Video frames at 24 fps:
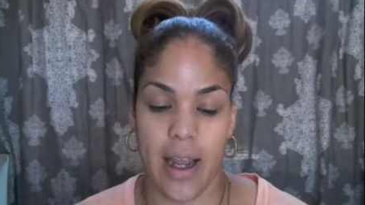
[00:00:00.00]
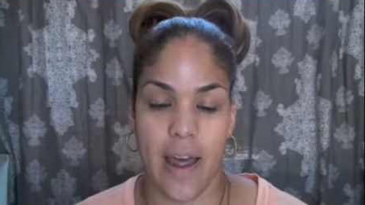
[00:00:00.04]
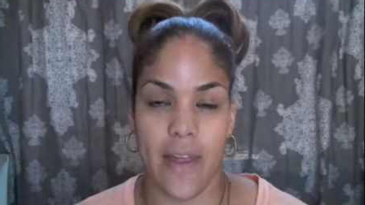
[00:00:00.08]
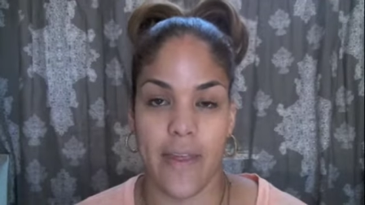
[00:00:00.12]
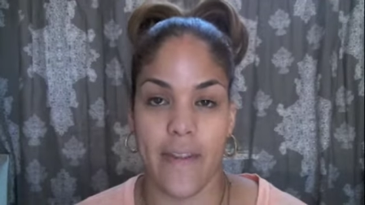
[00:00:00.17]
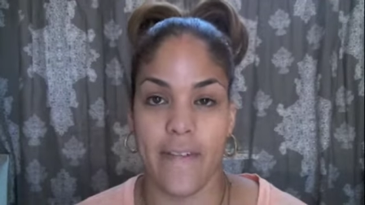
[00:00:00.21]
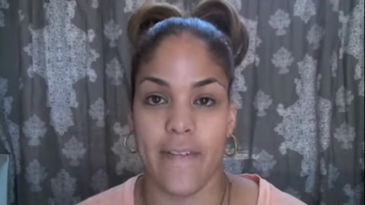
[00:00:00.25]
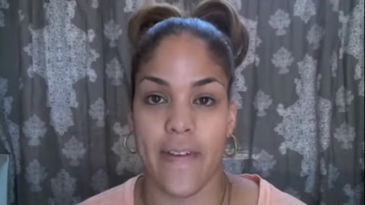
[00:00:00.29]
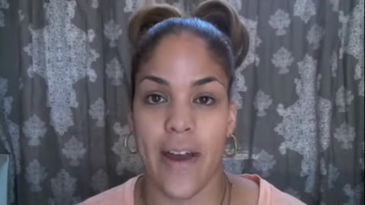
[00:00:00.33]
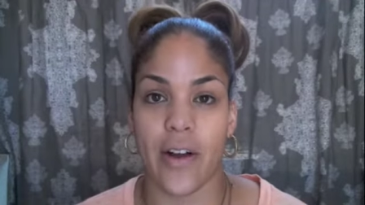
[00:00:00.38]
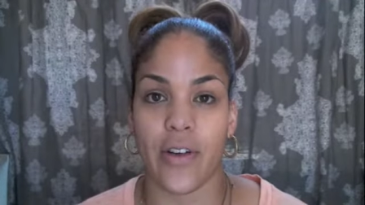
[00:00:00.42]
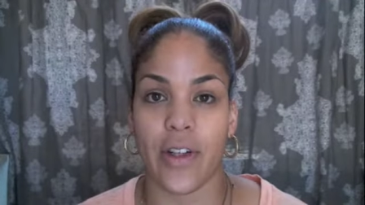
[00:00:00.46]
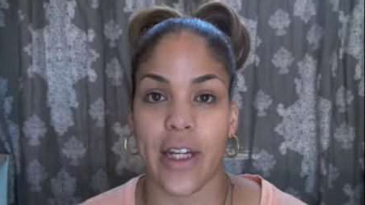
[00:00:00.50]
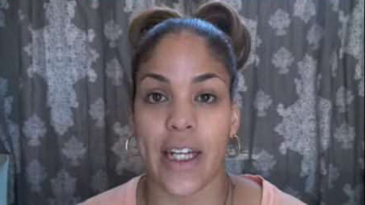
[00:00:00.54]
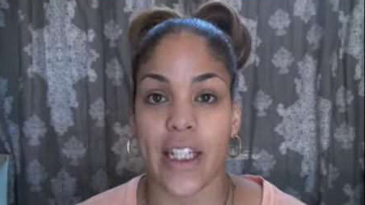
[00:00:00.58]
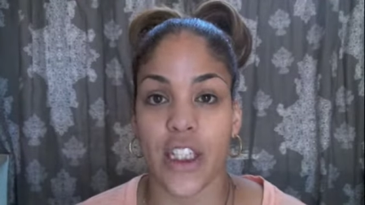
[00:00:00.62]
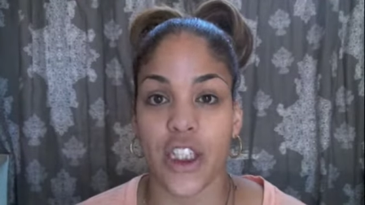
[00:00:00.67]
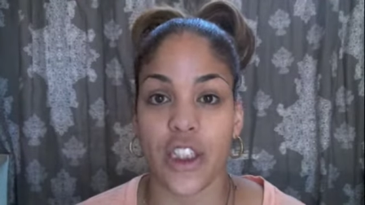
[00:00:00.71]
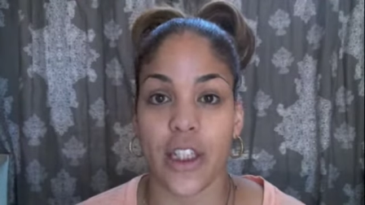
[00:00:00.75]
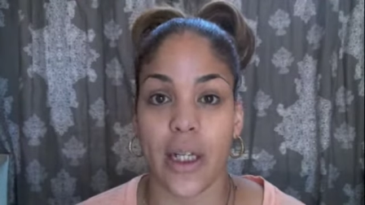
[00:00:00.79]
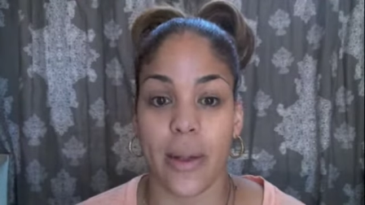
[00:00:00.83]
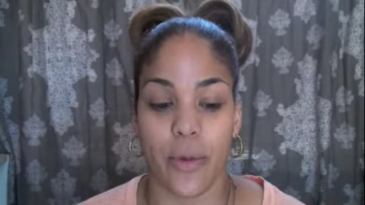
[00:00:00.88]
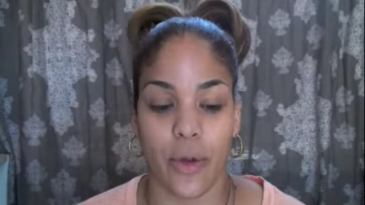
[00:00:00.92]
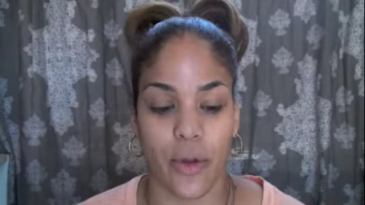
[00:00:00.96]
and the
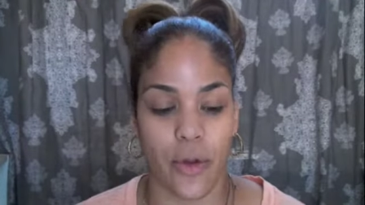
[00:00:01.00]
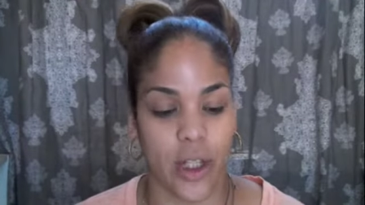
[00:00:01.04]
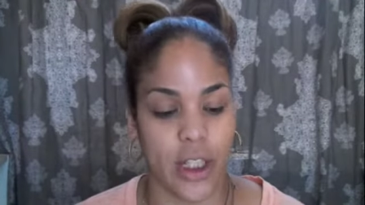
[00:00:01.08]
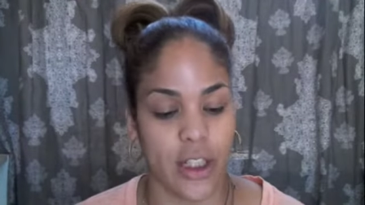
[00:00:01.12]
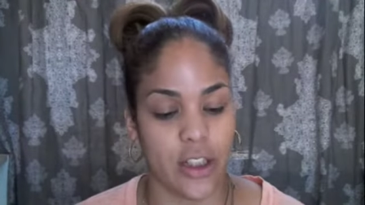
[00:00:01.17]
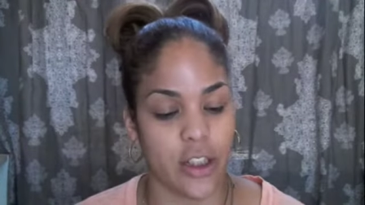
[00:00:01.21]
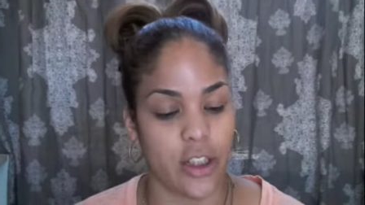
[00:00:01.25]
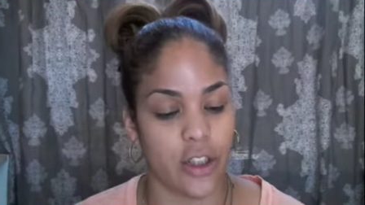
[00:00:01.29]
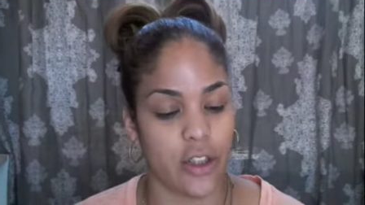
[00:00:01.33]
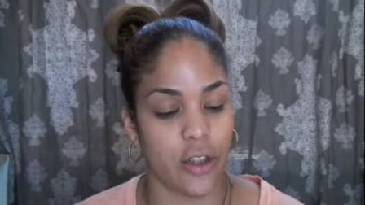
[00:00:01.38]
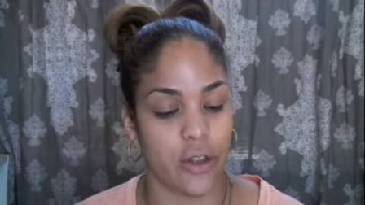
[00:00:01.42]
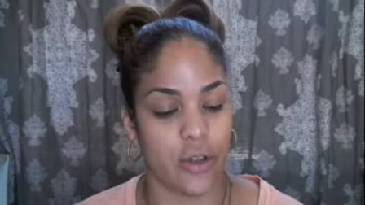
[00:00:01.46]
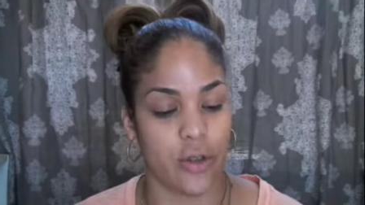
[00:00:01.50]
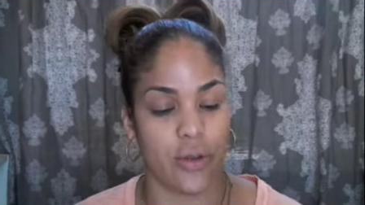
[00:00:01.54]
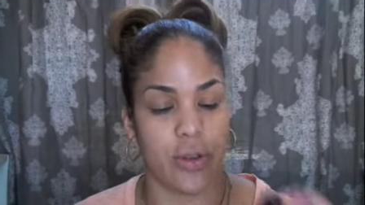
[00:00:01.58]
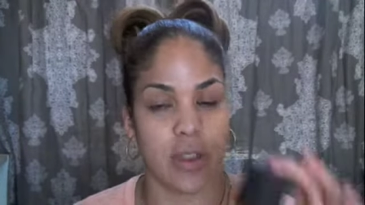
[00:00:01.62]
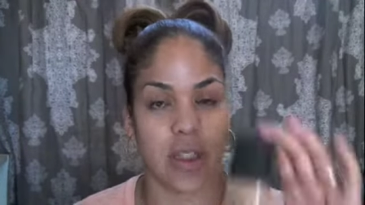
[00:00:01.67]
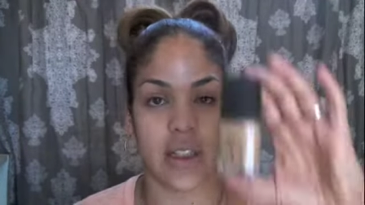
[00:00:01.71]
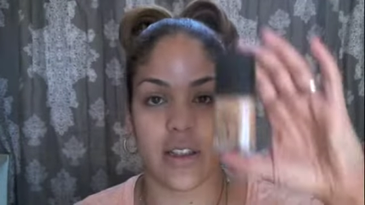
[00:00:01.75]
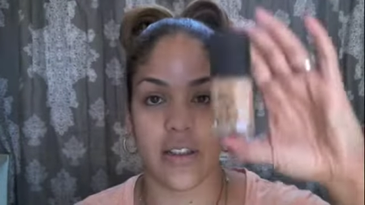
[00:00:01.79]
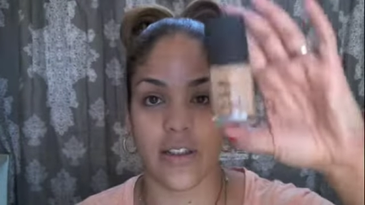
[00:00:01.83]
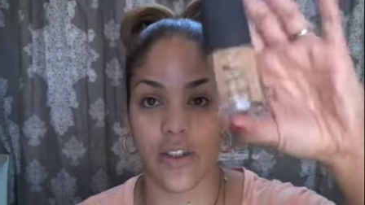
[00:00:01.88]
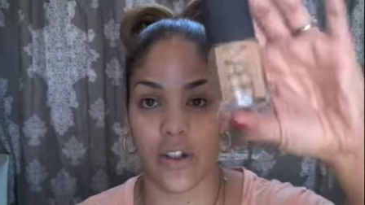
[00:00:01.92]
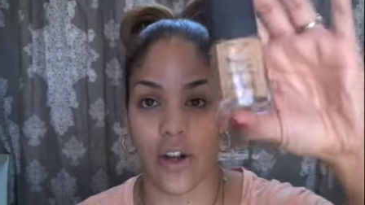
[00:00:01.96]
foundation I'm going to use
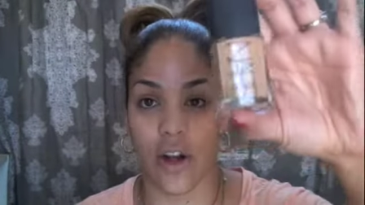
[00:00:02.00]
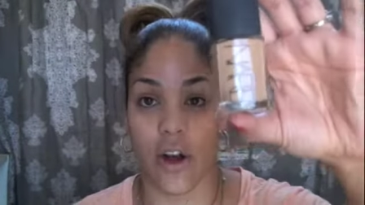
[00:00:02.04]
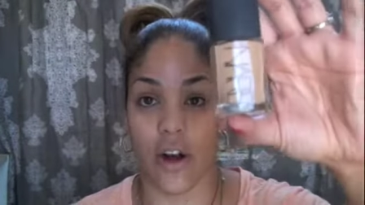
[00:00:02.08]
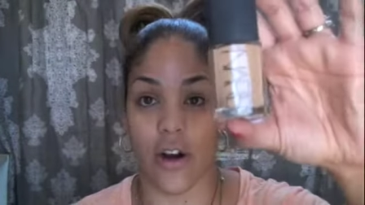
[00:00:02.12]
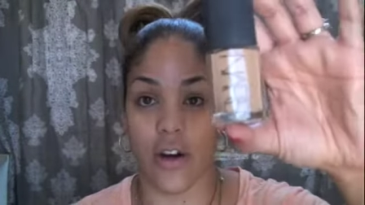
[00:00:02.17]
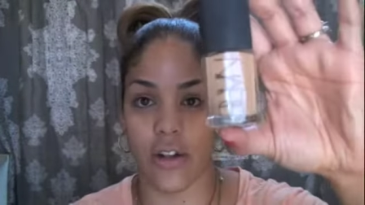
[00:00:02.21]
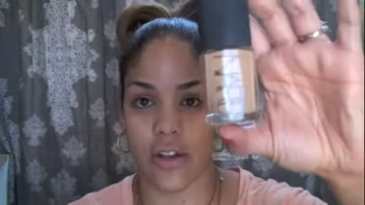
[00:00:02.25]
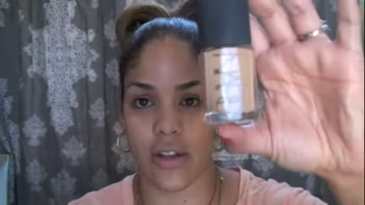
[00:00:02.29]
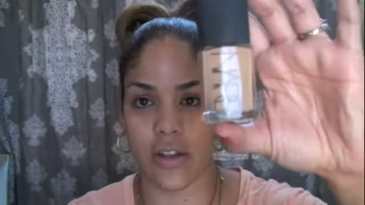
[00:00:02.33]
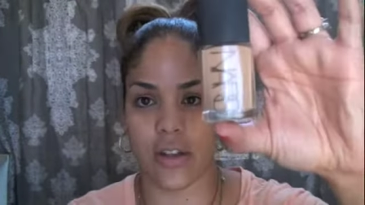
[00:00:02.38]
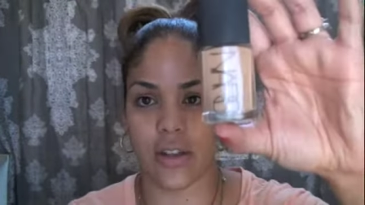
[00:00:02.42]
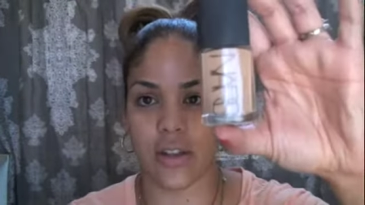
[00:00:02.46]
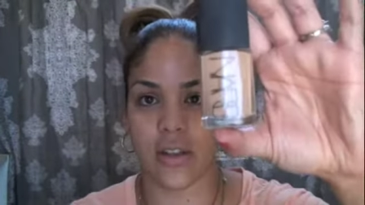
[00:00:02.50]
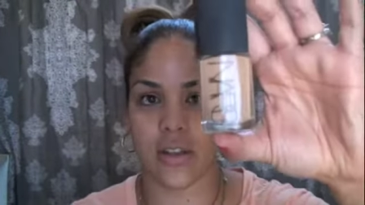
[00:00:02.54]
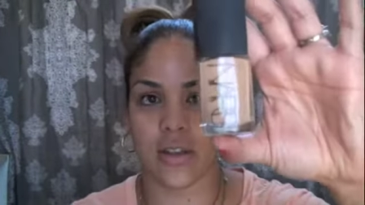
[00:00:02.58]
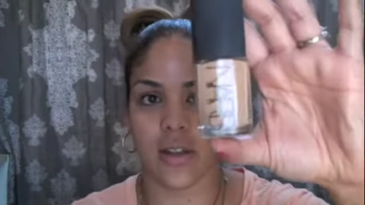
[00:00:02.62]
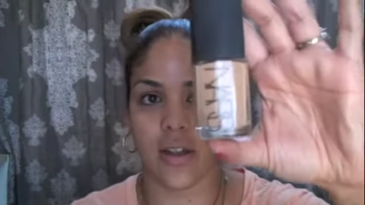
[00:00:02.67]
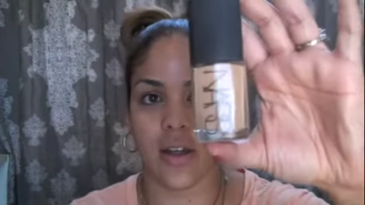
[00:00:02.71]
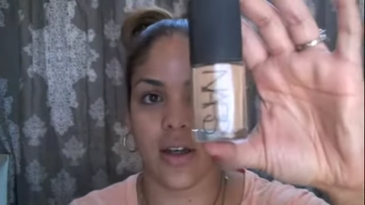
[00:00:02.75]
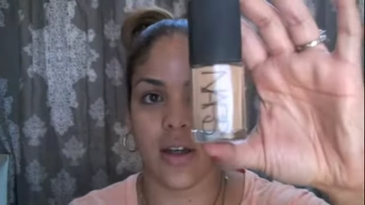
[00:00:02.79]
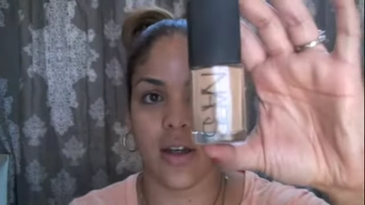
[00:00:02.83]
is NARS.